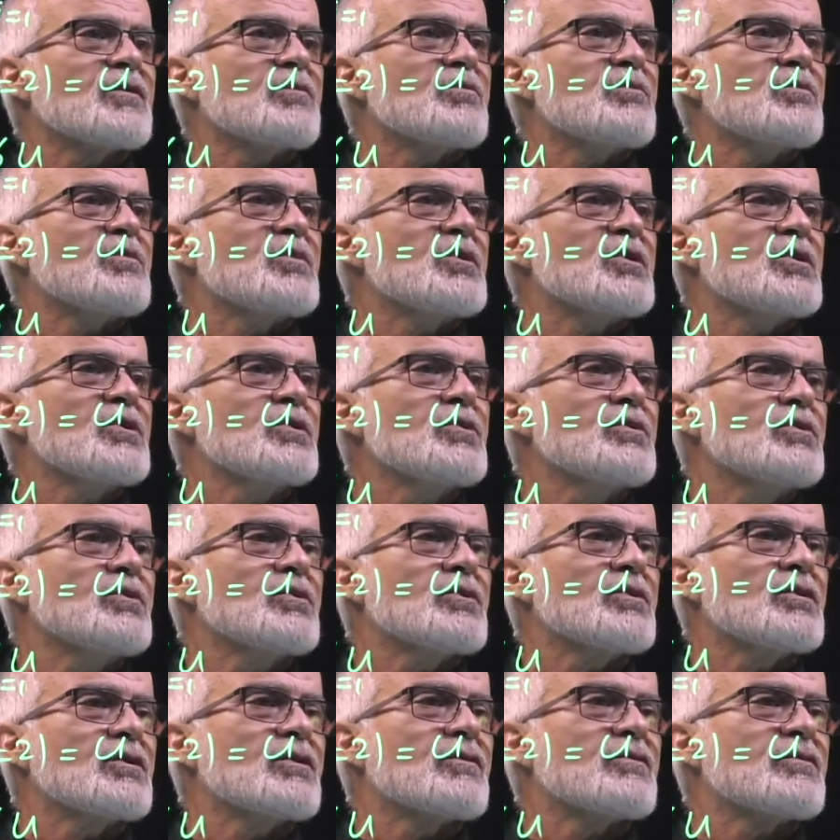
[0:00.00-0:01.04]
mu
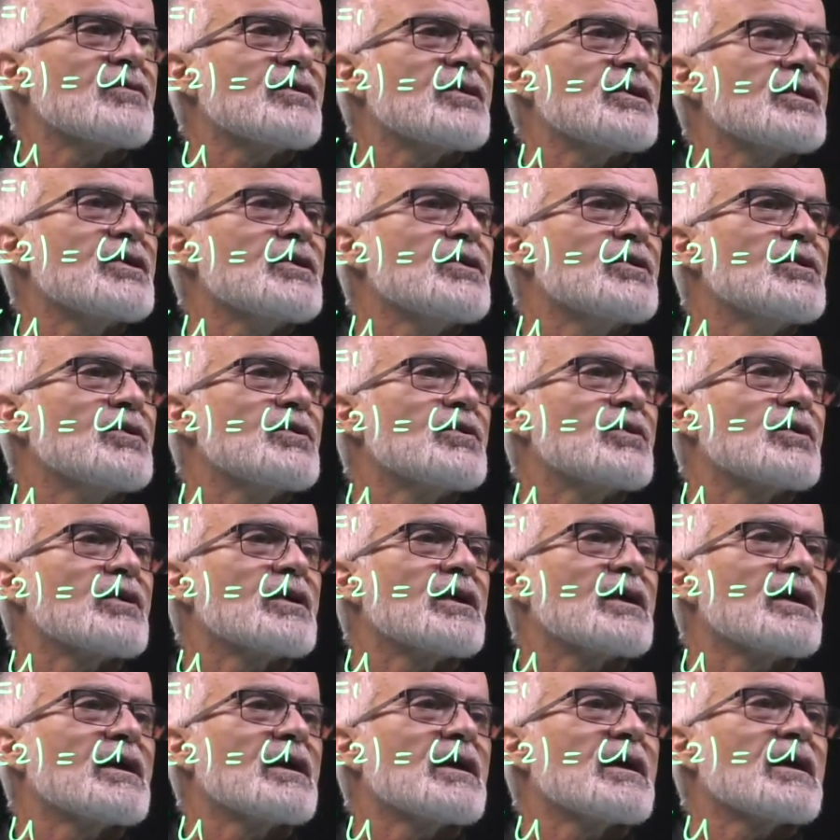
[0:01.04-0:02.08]
over u
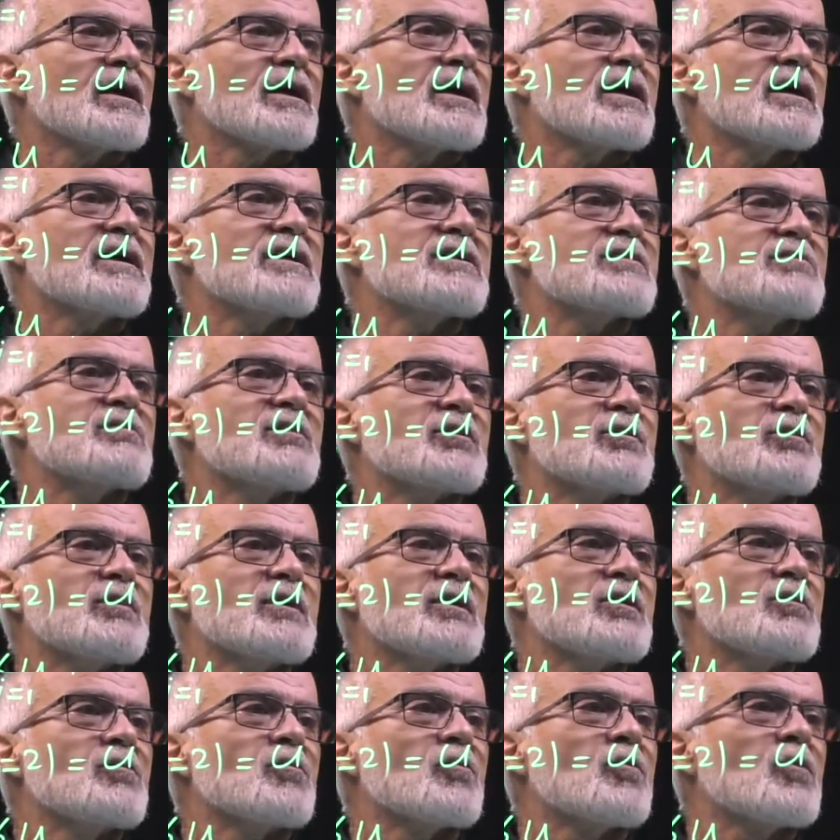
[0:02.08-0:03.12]
is
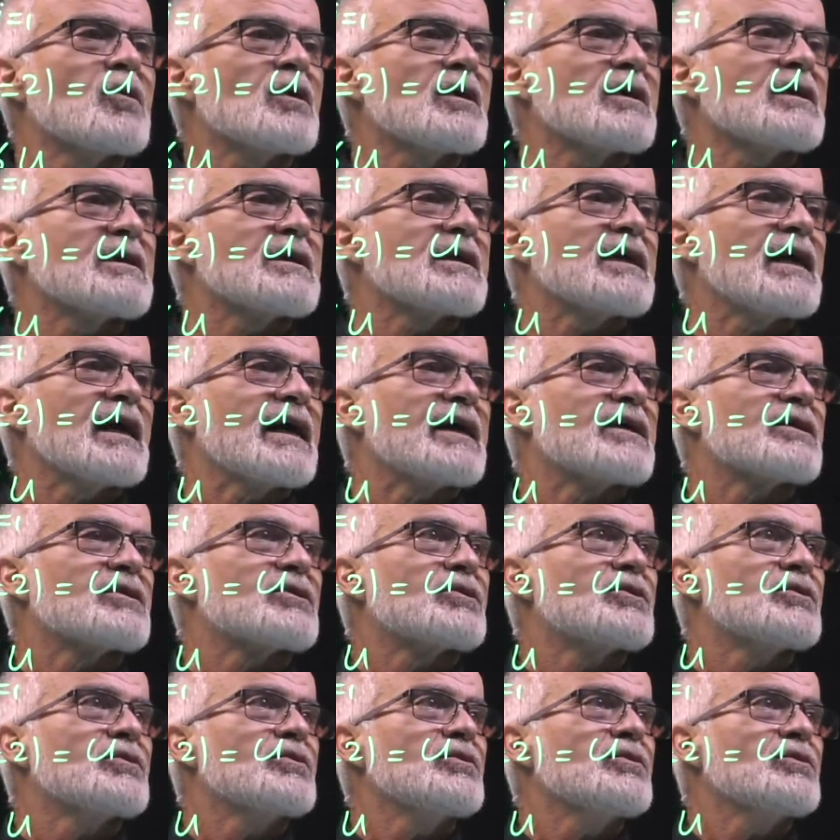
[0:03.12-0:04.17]
between 1 and
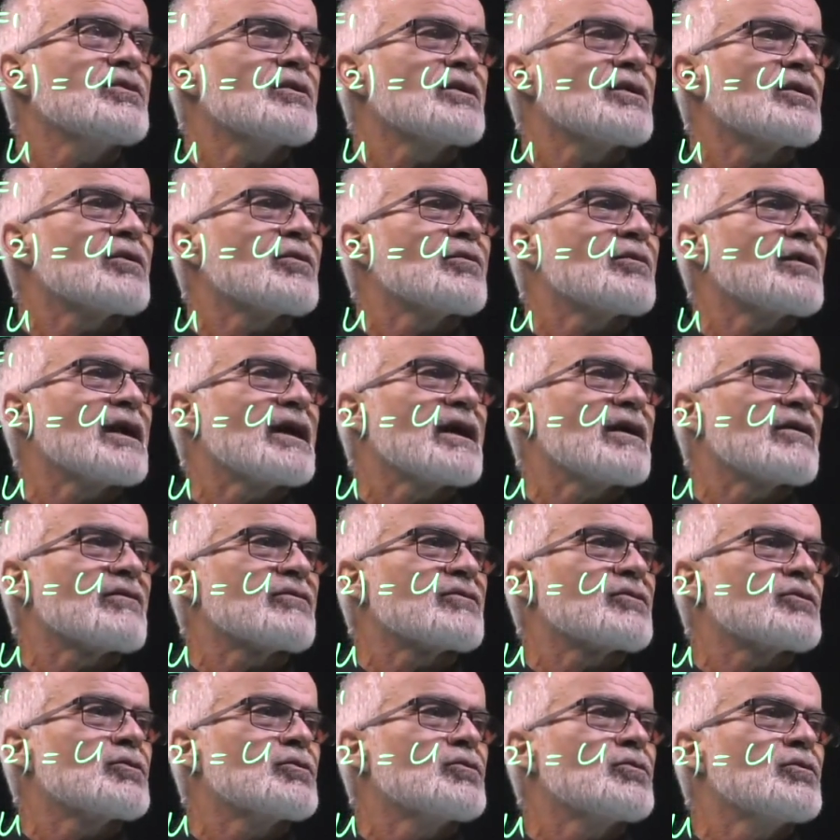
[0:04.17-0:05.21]
2, we have
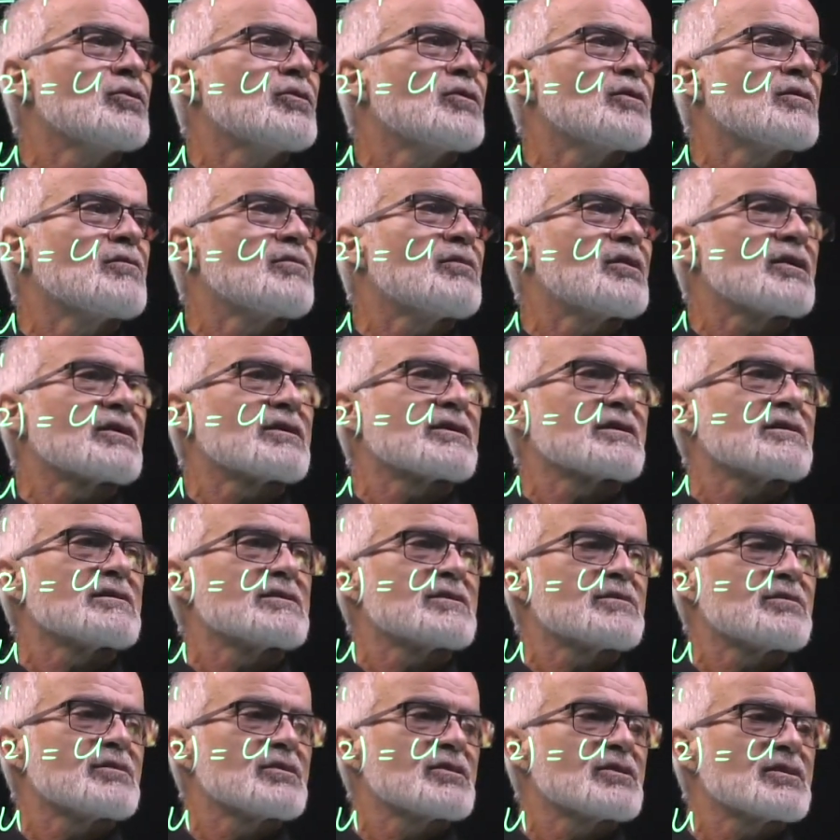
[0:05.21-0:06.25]
2 particles
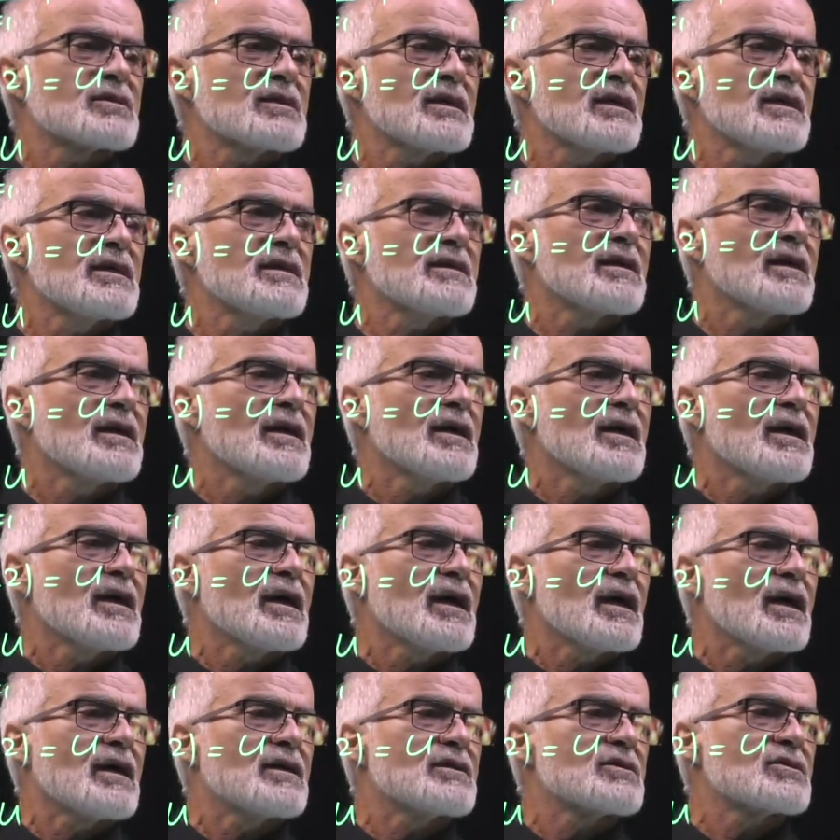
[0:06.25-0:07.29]
per site,
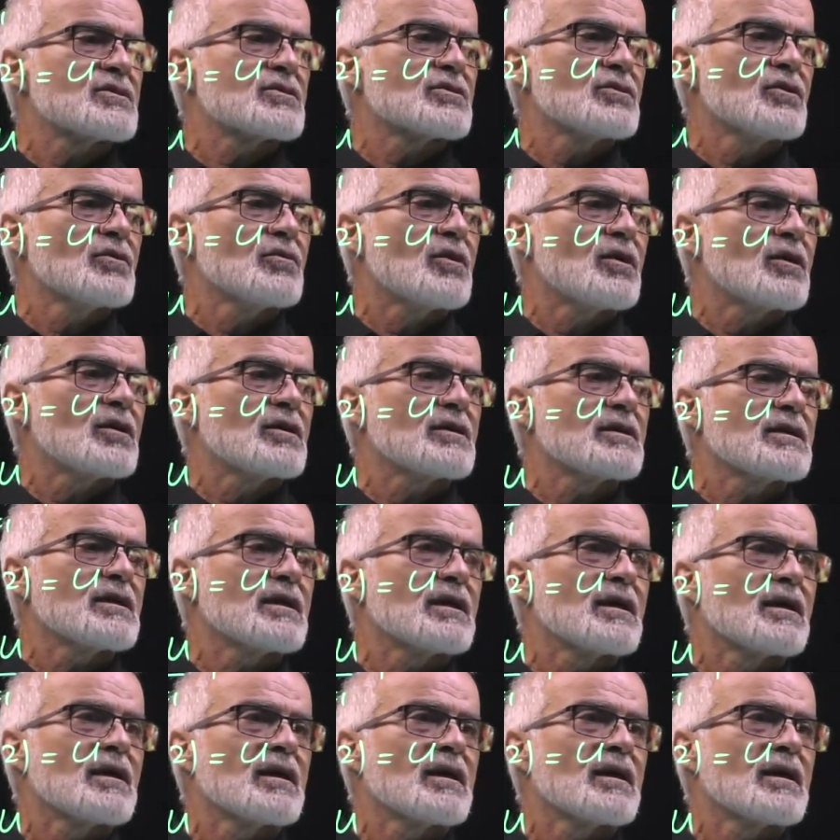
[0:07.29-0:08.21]
and so on.